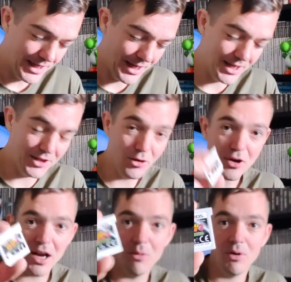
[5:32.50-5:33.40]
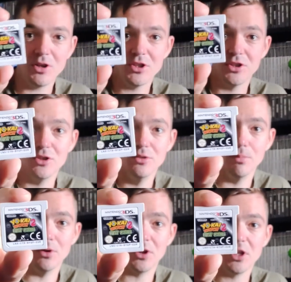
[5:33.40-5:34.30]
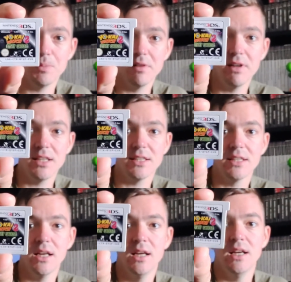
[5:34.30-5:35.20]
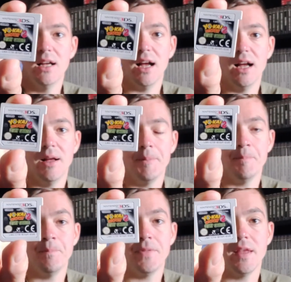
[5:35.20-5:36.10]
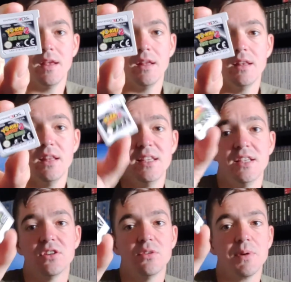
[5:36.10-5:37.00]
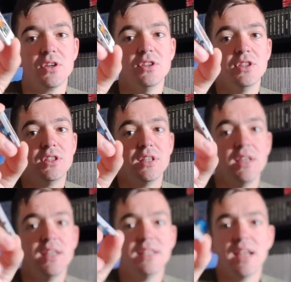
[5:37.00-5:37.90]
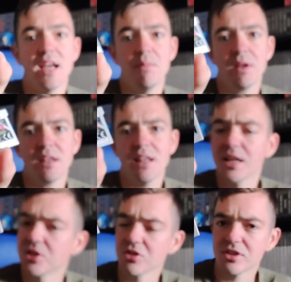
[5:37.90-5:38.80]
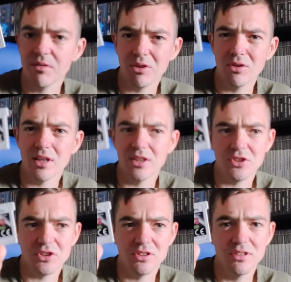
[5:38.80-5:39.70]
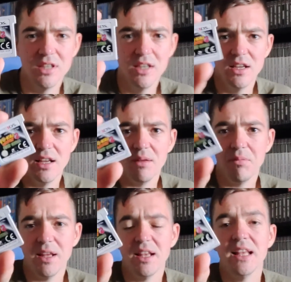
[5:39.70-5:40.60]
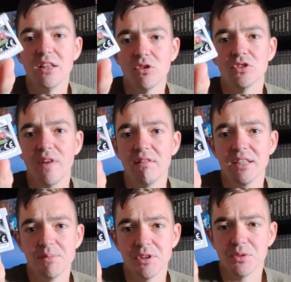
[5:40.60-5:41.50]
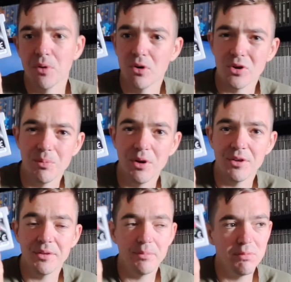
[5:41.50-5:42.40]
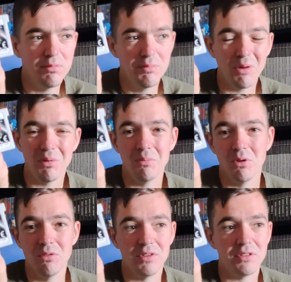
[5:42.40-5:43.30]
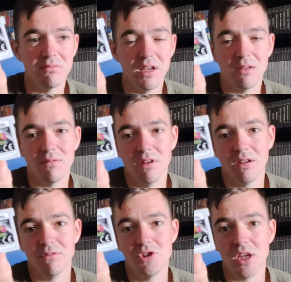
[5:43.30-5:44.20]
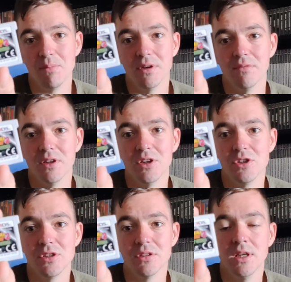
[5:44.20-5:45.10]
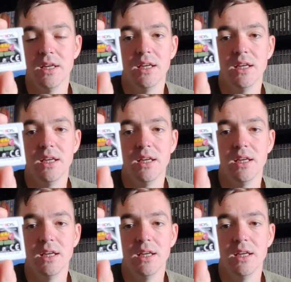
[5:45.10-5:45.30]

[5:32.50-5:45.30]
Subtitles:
Yokai Watch 2 Bonus Spirits. This is good because it is a game I'd like to just have a look at. It looks very similar to Pokemon, probably more of a cheaper version,